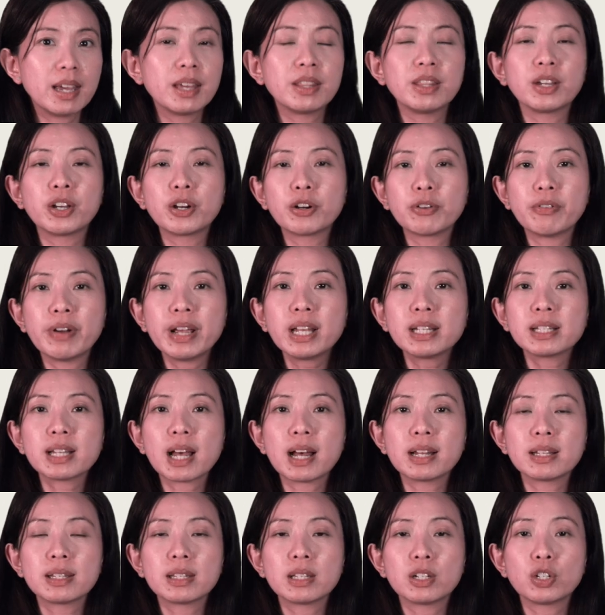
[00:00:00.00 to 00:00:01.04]
The correct
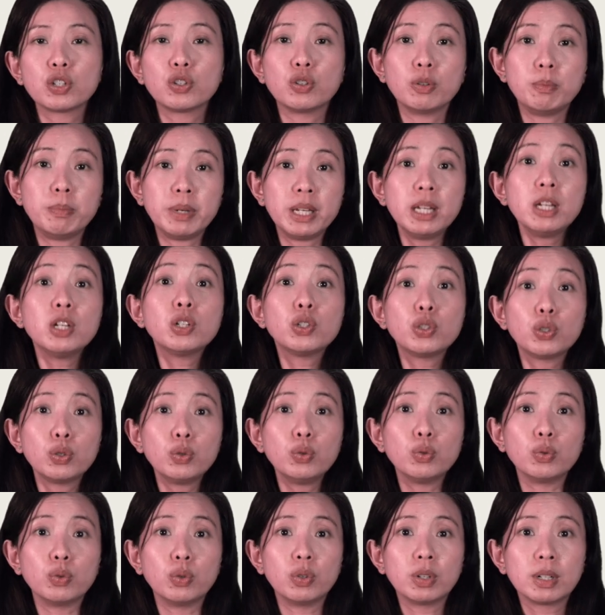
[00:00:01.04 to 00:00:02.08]
answer should be
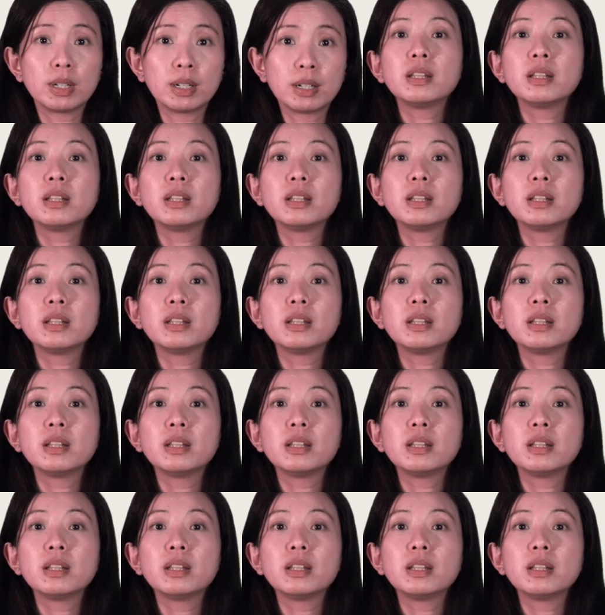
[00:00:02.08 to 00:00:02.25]
to.